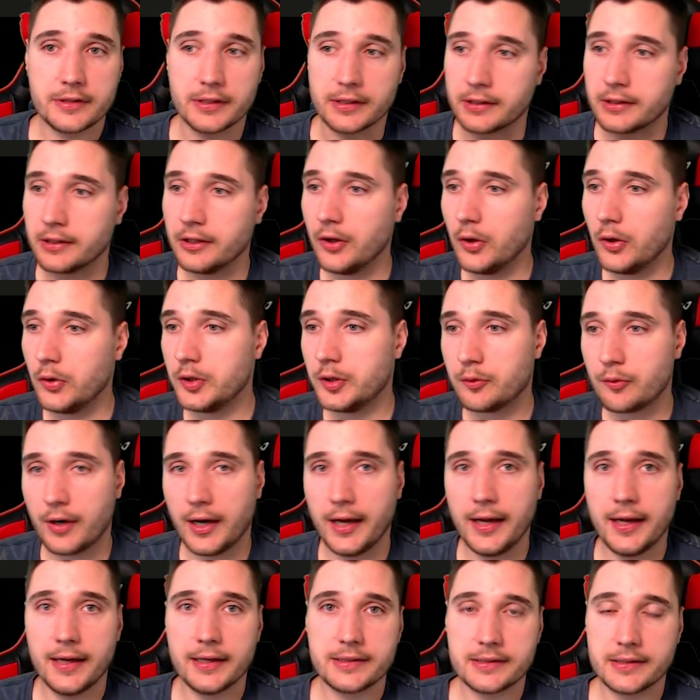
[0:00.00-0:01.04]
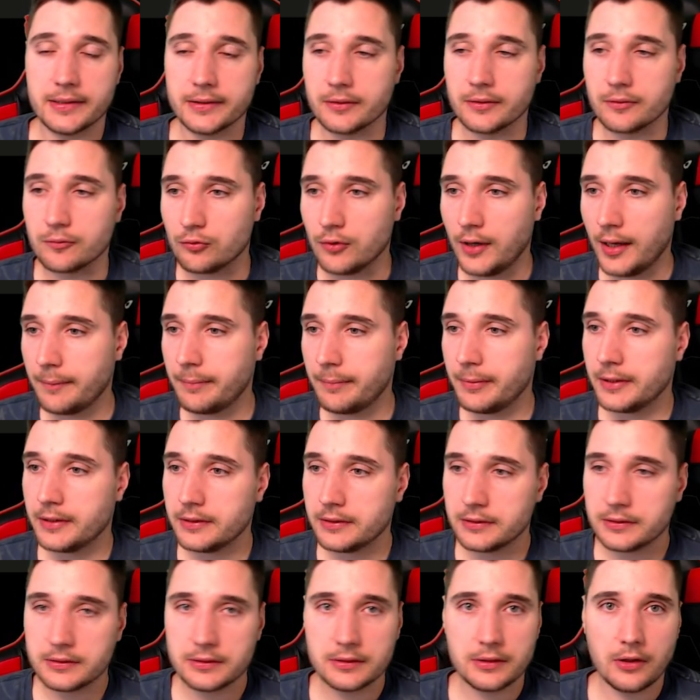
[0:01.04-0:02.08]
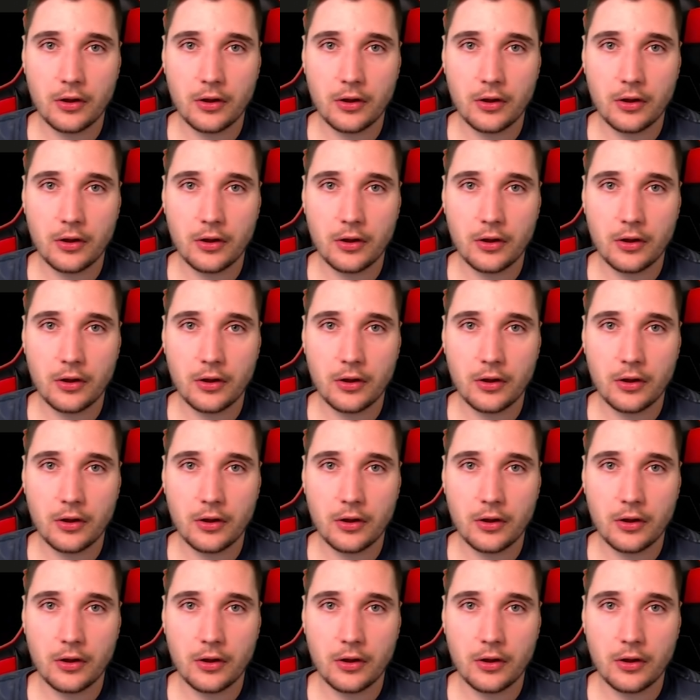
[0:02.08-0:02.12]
and clothing racks and weapon